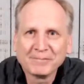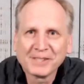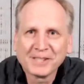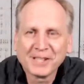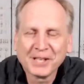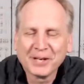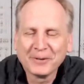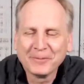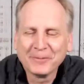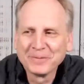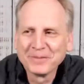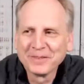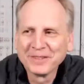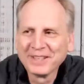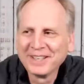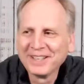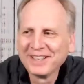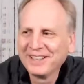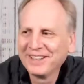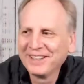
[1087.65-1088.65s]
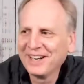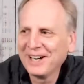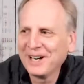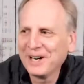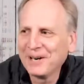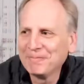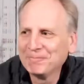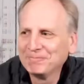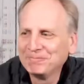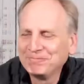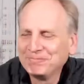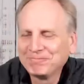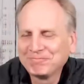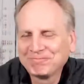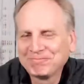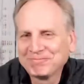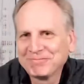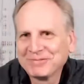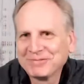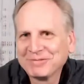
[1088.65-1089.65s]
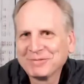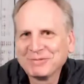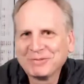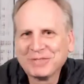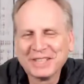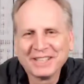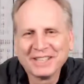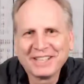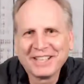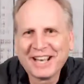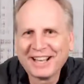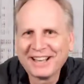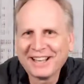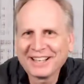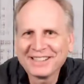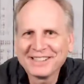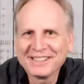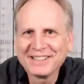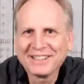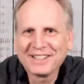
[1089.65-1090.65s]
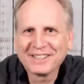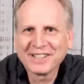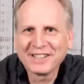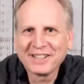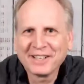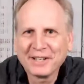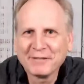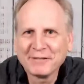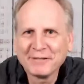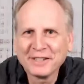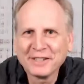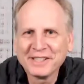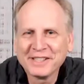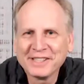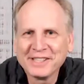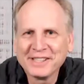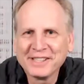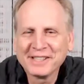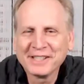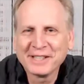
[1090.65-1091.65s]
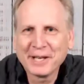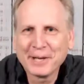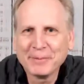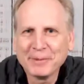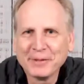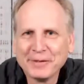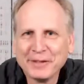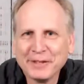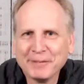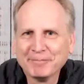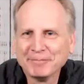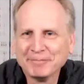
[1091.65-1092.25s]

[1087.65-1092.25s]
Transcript: So, but yeah, like I said, there's a lot of funny scenes in that movie.